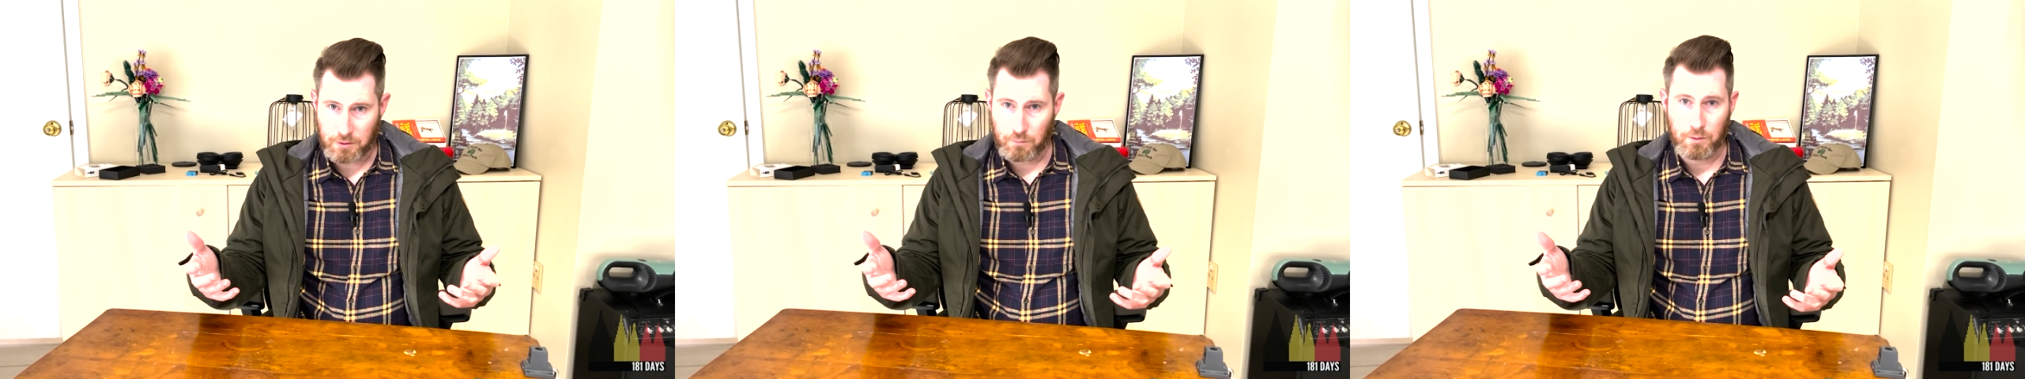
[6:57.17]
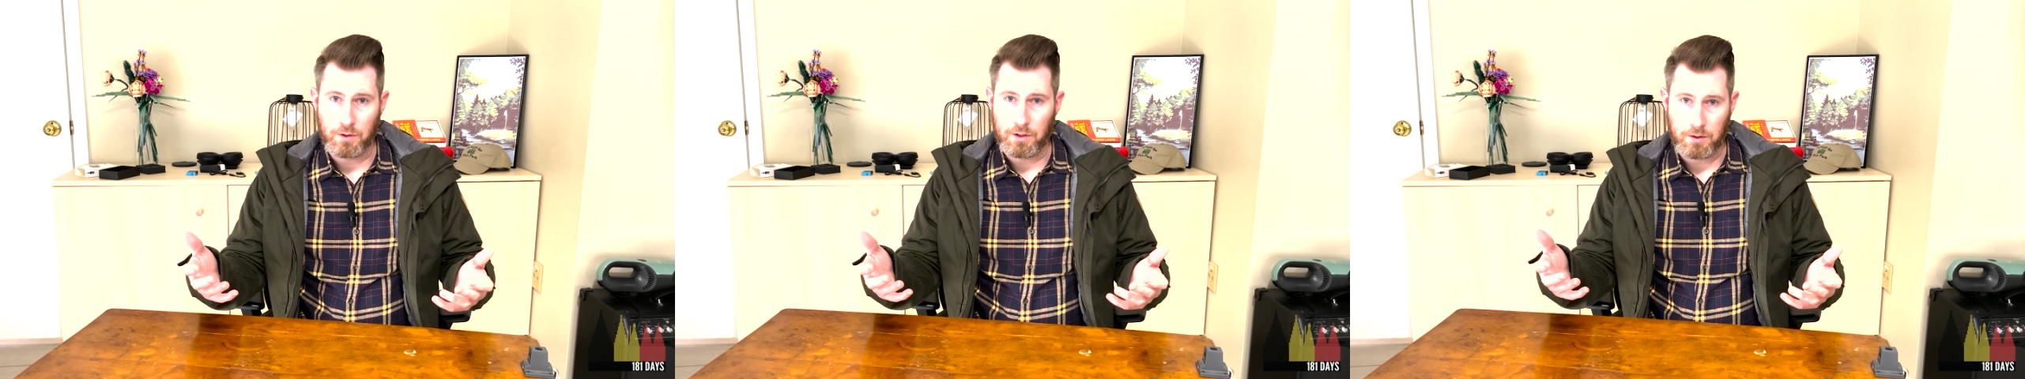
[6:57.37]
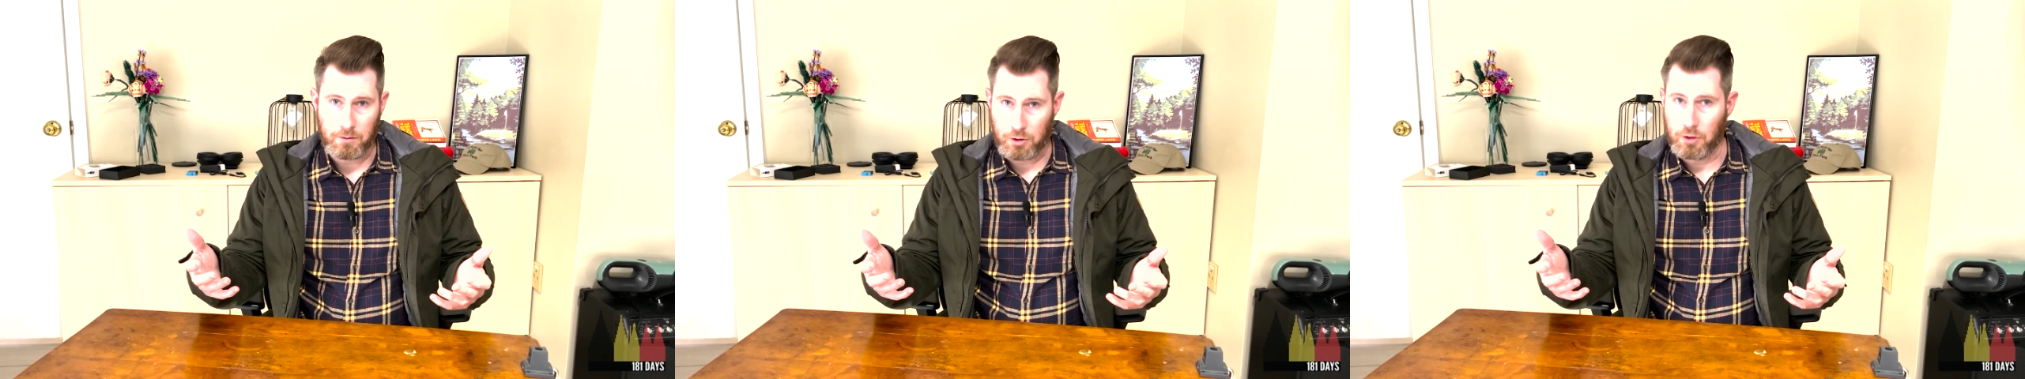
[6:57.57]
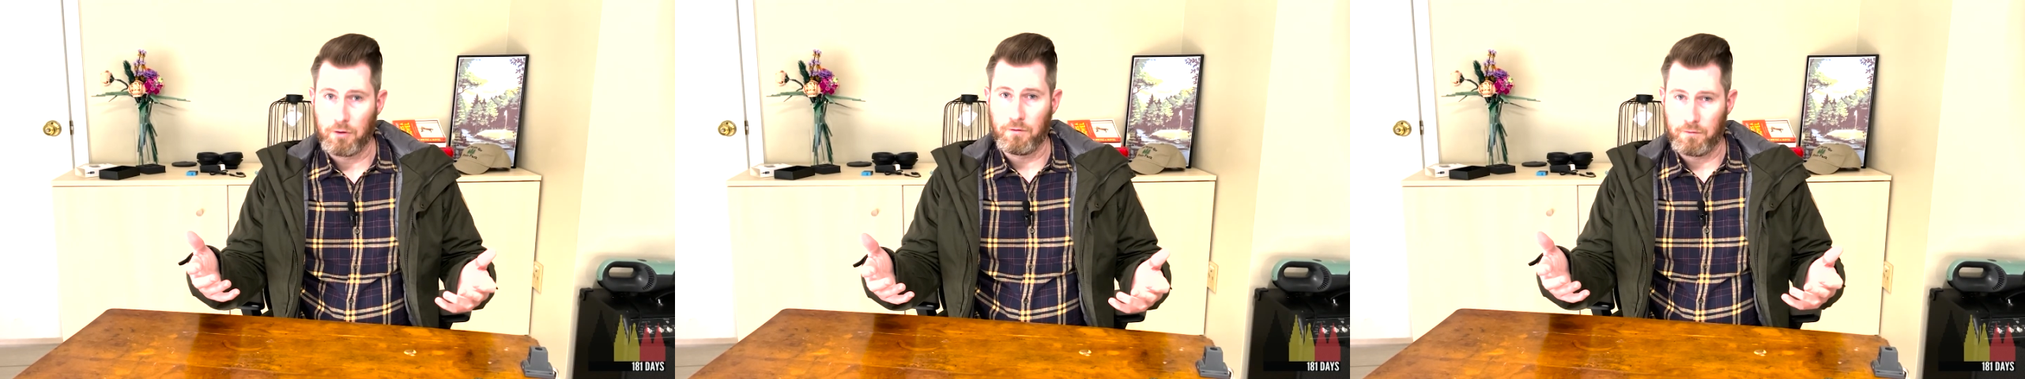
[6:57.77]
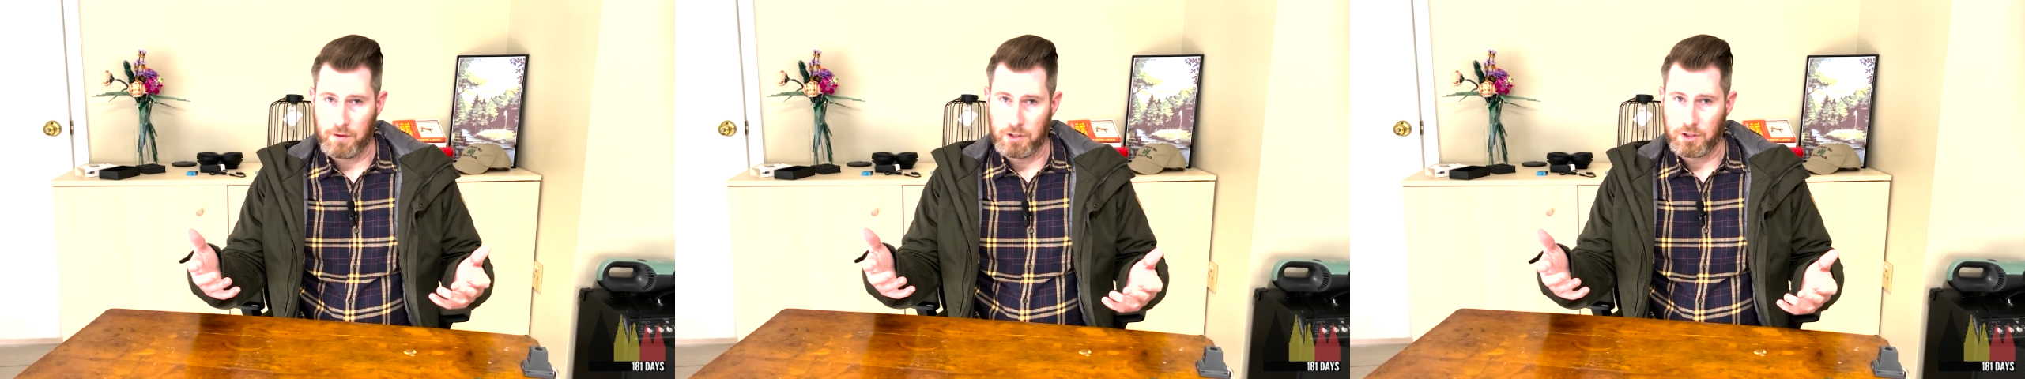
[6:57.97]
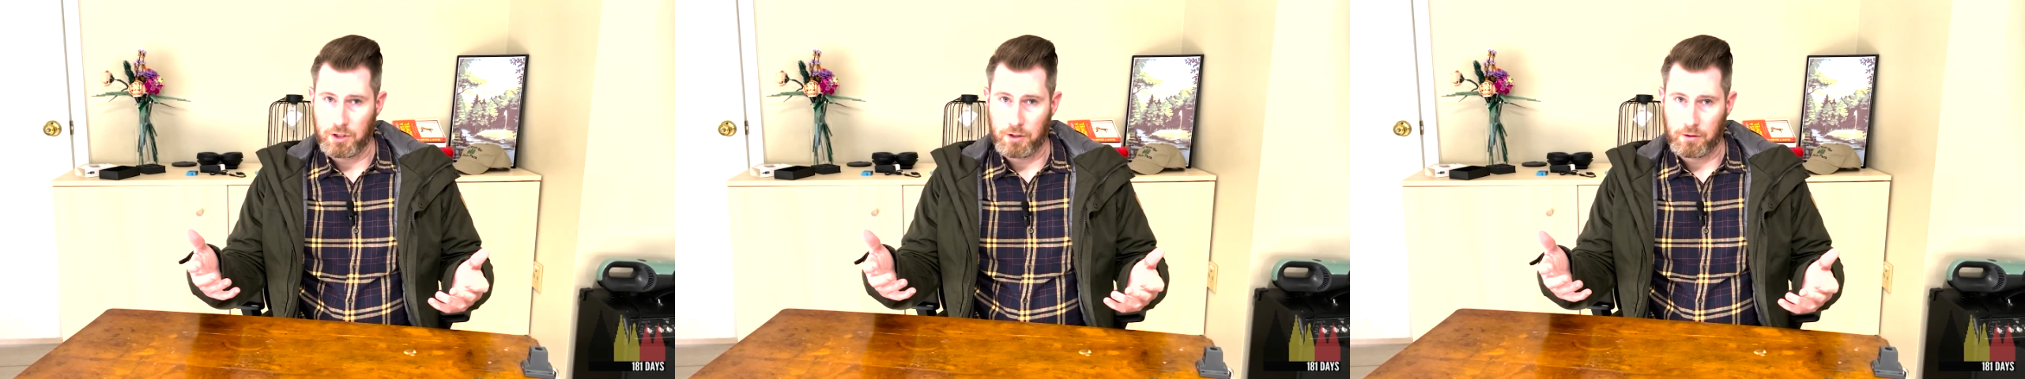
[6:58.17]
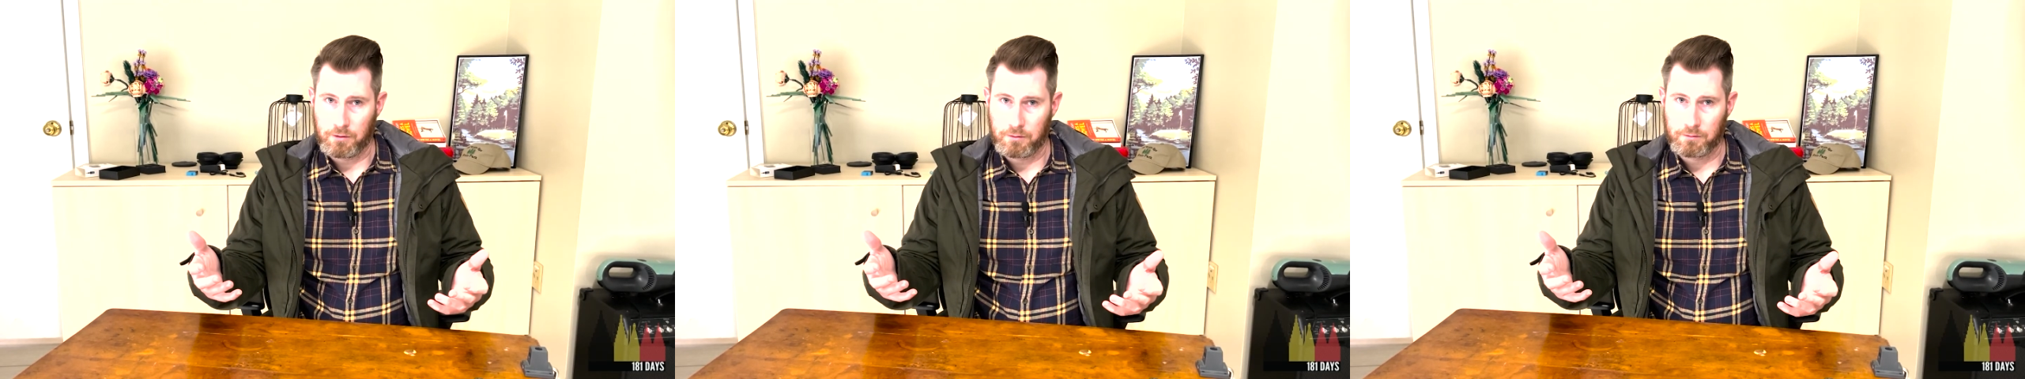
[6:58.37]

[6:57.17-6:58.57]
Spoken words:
a really good feature.